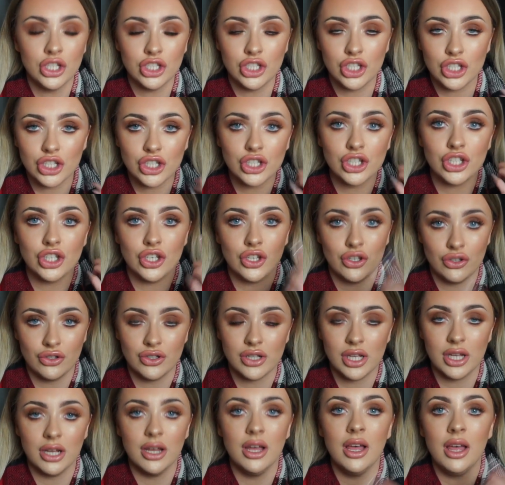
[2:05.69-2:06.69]
just to
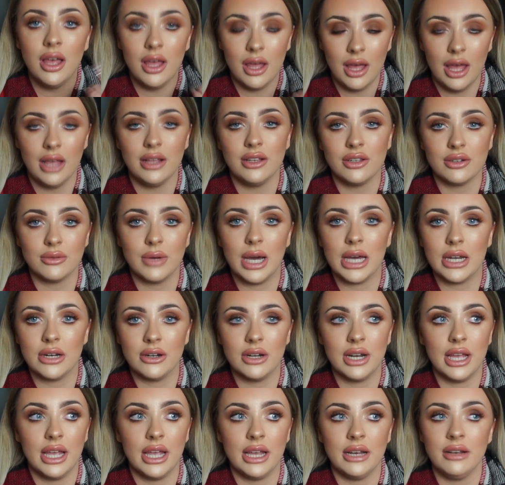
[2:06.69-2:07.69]
use it in your
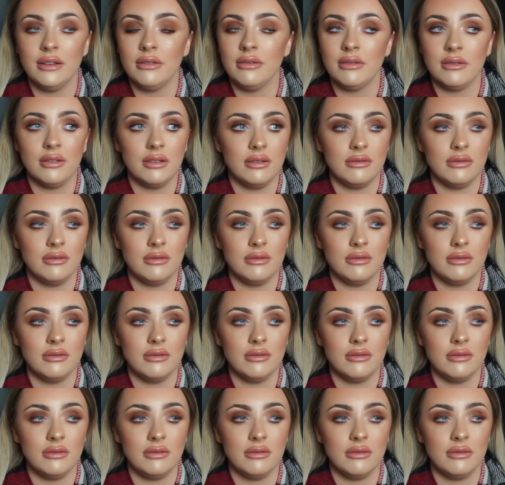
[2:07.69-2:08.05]
waterline